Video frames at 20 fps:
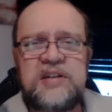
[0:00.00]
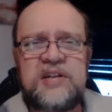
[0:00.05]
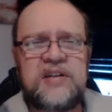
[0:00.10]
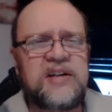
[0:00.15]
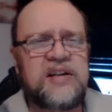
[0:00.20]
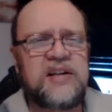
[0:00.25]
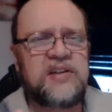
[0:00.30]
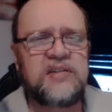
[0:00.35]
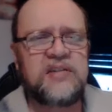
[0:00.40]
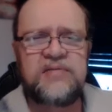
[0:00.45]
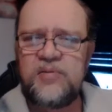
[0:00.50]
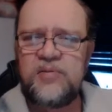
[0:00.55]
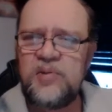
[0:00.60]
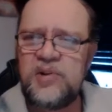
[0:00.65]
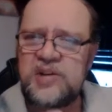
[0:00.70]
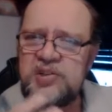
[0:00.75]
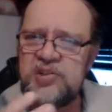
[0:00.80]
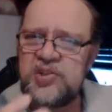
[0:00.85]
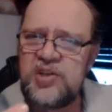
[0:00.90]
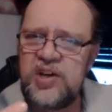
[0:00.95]
today the
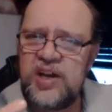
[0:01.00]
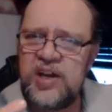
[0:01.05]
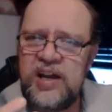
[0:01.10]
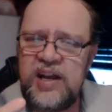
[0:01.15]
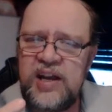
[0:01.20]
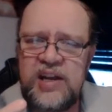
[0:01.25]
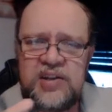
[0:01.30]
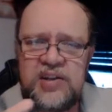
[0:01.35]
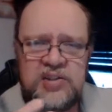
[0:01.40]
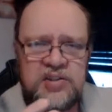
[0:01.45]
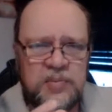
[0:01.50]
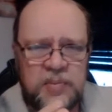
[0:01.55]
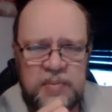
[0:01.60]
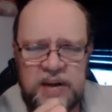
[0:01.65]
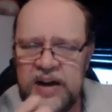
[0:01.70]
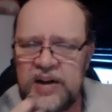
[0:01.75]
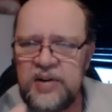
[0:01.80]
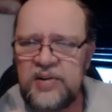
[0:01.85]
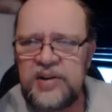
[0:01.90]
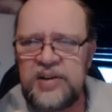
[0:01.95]
voice changed, the
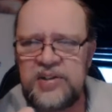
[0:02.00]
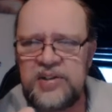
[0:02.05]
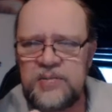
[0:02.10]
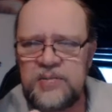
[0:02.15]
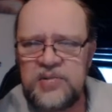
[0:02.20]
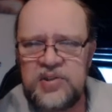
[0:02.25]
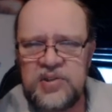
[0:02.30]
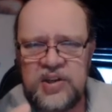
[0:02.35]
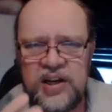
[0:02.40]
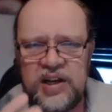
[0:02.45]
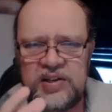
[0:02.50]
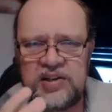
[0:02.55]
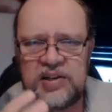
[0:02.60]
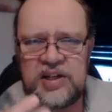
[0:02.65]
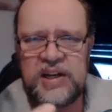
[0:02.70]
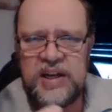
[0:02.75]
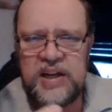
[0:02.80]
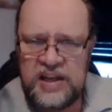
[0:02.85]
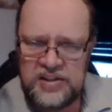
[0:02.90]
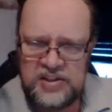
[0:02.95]
mannerisms changed,
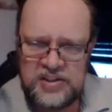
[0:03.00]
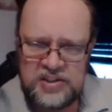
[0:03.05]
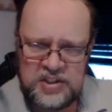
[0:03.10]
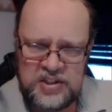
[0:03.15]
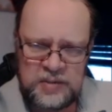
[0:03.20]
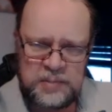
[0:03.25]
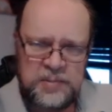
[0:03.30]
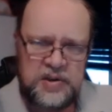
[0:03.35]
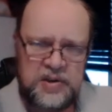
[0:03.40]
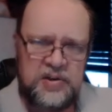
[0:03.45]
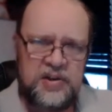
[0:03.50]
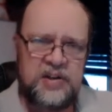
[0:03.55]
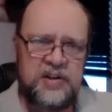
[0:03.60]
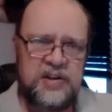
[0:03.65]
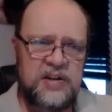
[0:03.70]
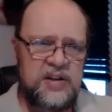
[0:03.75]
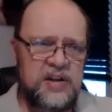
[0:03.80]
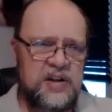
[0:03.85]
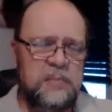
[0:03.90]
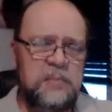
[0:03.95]
and this spirit
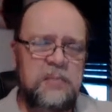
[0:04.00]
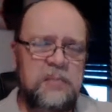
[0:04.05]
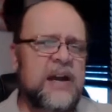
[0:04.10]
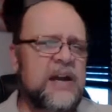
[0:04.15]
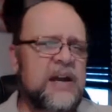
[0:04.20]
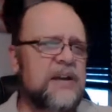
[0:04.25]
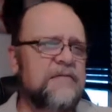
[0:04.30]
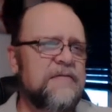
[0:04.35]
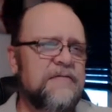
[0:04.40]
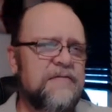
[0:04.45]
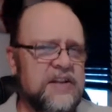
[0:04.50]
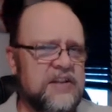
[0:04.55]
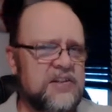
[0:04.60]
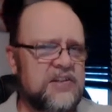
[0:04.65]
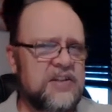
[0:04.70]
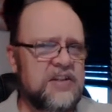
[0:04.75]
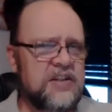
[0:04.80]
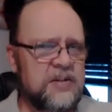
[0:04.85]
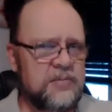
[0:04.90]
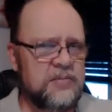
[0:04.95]

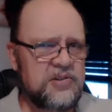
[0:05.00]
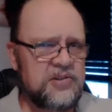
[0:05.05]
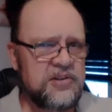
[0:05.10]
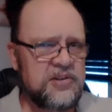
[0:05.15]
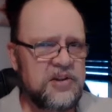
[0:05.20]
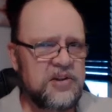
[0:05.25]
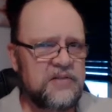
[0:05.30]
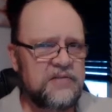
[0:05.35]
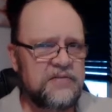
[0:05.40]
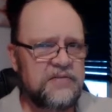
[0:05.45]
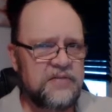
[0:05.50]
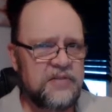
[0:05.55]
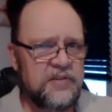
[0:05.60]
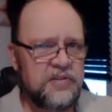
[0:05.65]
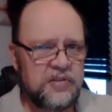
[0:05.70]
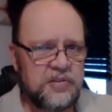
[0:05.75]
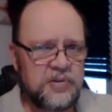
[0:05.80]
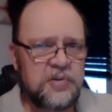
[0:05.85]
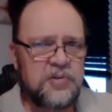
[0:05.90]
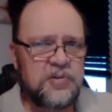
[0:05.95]
manifested himself
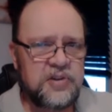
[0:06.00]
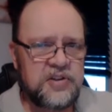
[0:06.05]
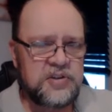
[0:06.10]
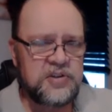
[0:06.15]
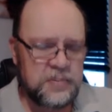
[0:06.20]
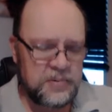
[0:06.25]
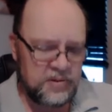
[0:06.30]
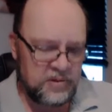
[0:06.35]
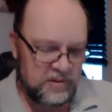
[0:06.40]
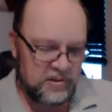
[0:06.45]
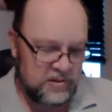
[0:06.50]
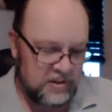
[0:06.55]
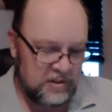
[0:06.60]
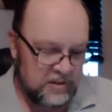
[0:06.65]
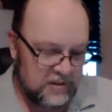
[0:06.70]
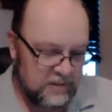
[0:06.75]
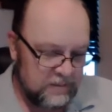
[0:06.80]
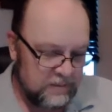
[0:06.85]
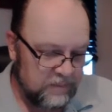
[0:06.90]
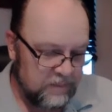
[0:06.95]
through this
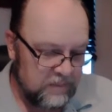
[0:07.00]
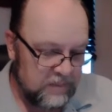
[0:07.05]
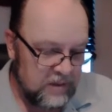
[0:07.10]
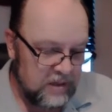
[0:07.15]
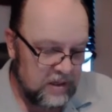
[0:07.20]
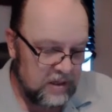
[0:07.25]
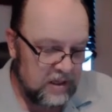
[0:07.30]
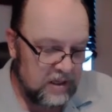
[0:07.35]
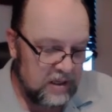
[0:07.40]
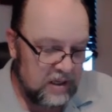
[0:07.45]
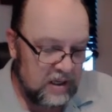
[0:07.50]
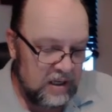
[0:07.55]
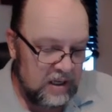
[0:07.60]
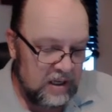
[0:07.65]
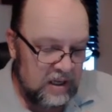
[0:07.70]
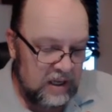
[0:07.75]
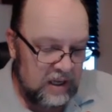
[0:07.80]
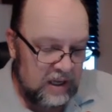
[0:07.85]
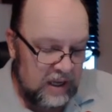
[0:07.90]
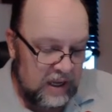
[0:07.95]
person
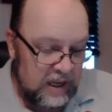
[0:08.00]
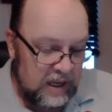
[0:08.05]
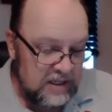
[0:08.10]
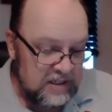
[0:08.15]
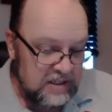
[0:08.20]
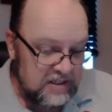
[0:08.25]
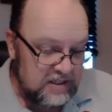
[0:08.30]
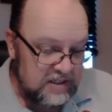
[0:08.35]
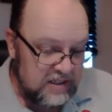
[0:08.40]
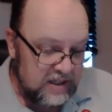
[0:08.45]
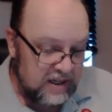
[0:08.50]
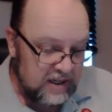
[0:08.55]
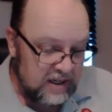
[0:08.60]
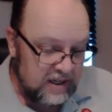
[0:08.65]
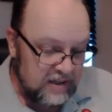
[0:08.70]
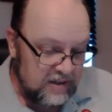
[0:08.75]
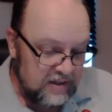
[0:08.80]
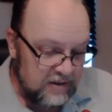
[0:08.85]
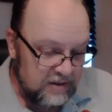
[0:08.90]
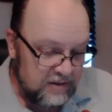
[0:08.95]
and
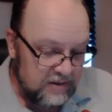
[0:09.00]
said,